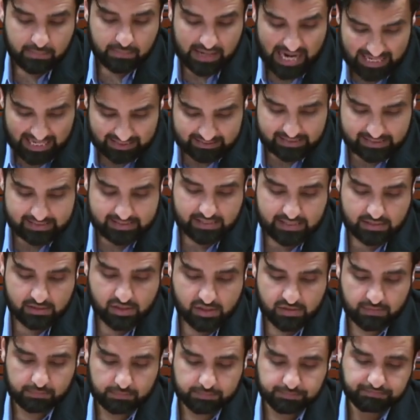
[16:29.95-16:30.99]

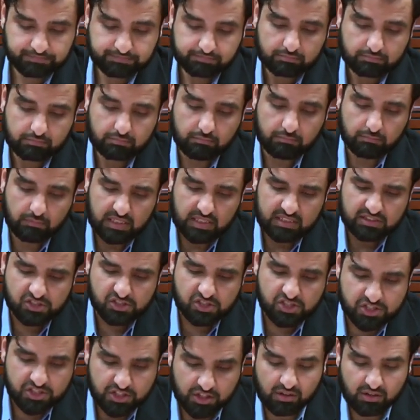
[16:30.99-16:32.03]
practices,
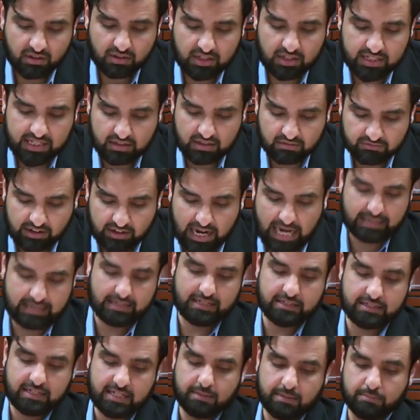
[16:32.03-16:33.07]
sternly and
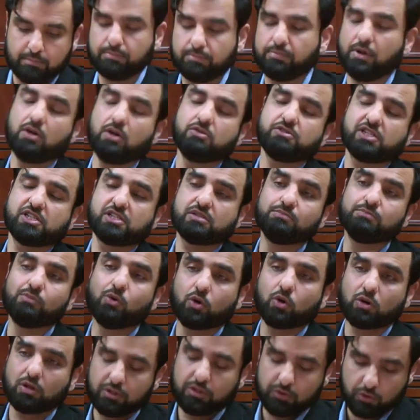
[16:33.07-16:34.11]
violently imposes
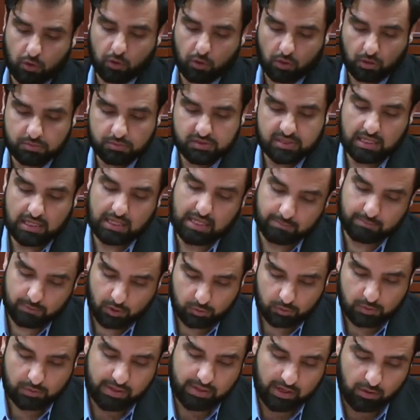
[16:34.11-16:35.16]
moral norms,
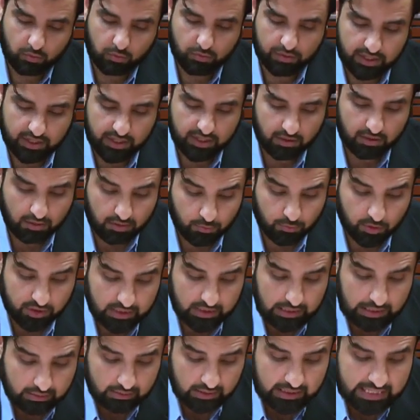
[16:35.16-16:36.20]
al-amru bil-ma'ruf wa nahy
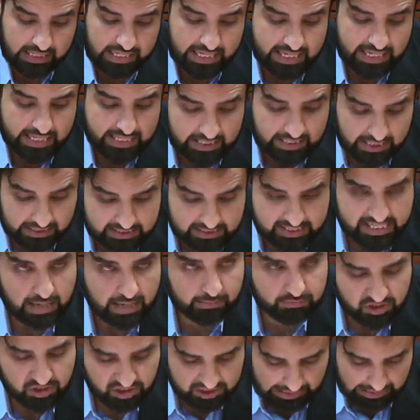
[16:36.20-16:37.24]
al-munkar,
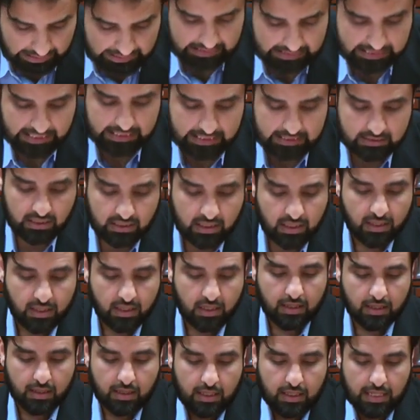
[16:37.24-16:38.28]
condemns taqlid,
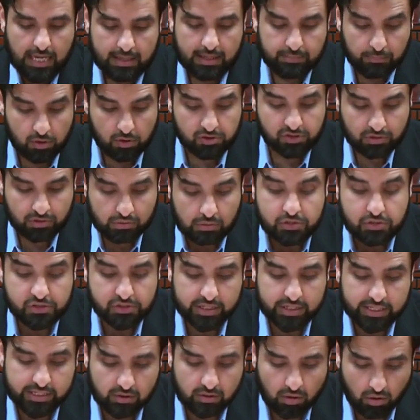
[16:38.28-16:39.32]
and most
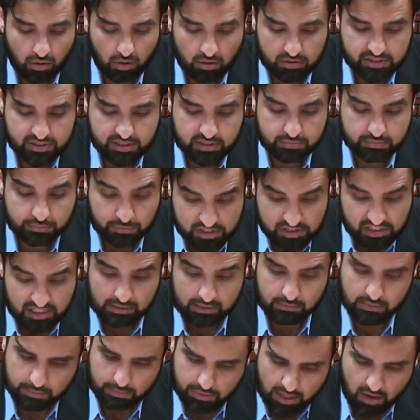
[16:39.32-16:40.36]
crucially calls his
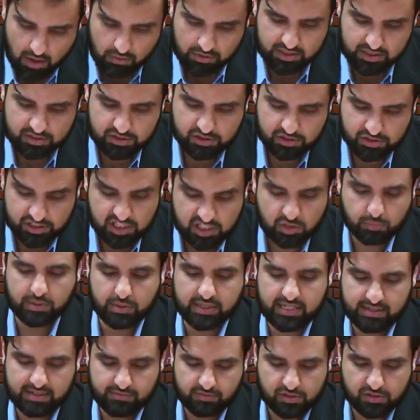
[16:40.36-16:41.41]
Muslim opponents
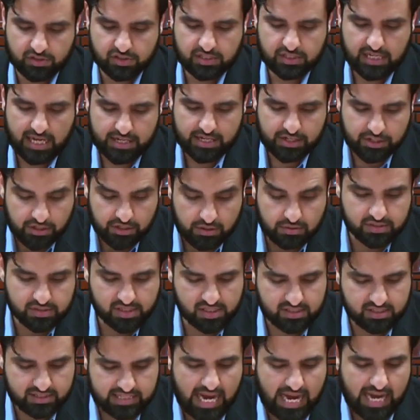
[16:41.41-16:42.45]
disbelievers and
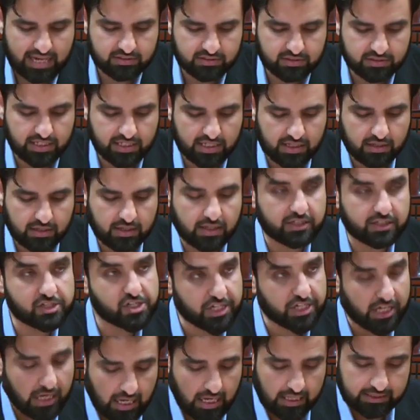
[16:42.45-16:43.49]
uses that to declare
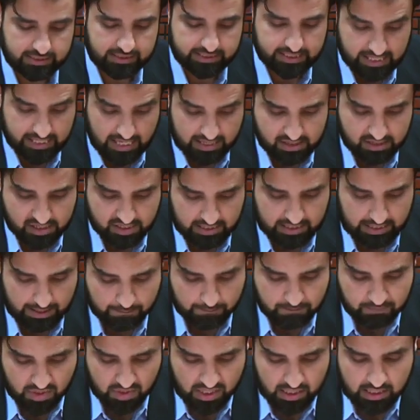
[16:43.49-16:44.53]
jihad against
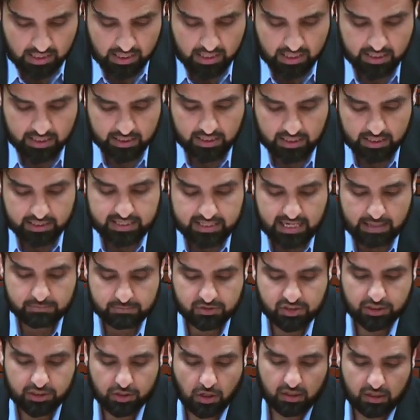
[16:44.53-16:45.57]
them,
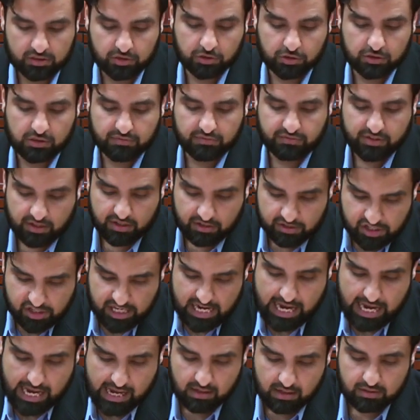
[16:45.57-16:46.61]
condemns the doctrine of
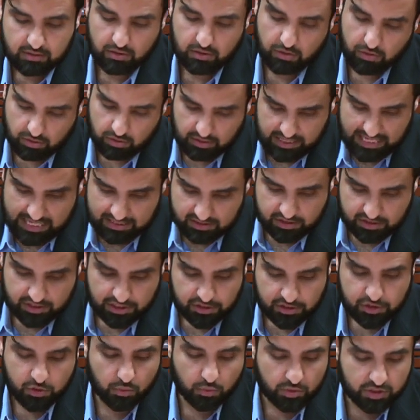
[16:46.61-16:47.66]
irja, or
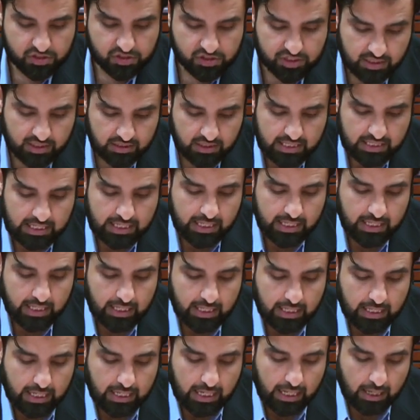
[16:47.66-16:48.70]
laxity towards sin.
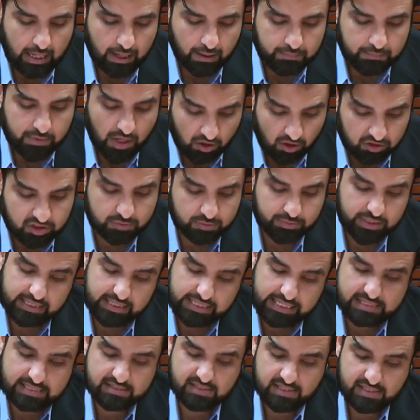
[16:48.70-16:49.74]

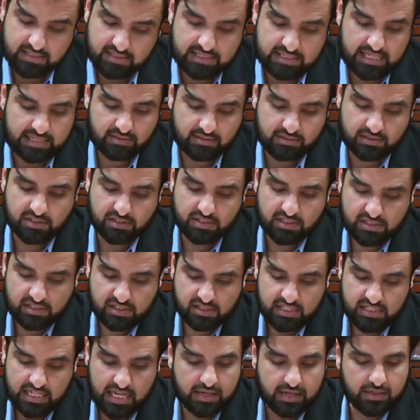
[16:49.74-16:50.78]
Ultimately, his successors
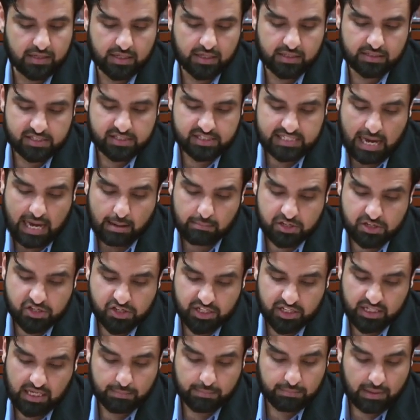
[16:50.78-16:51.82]
succeed in
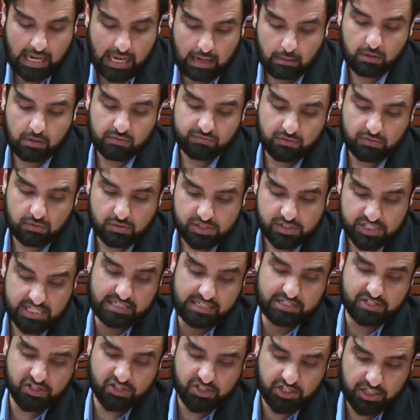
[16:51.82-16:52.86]
establishing a powerful
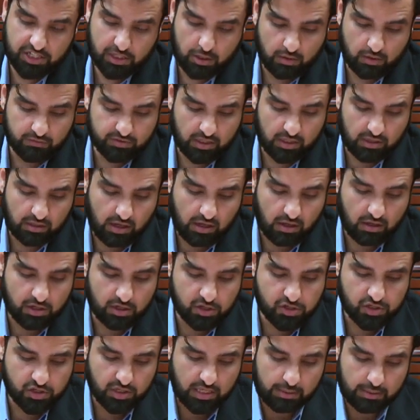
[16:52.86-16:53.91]
dynasty over a
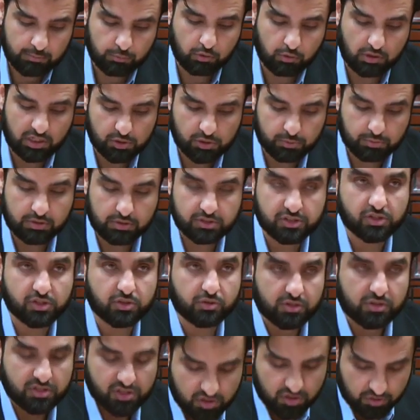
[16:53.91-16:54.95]
large and prosperous
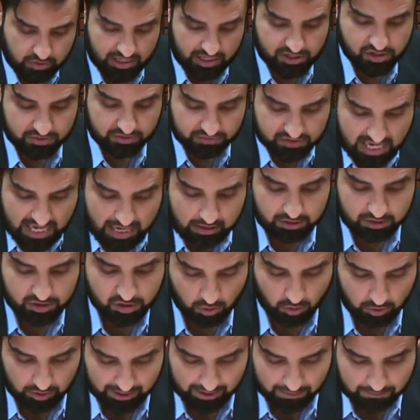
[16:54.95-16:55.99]
stretch of
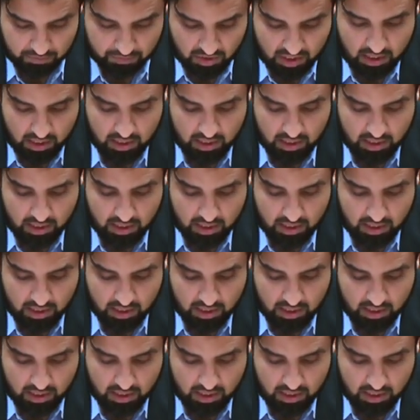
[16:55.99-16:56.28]
territory.